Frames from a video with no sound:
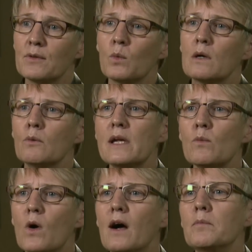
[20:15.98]
and what we
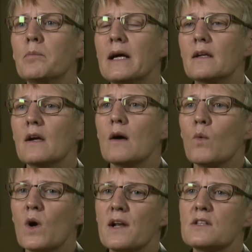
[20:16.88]
want, but
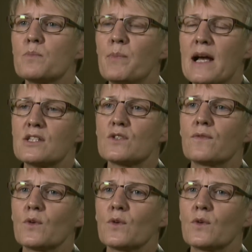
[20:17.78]
what is best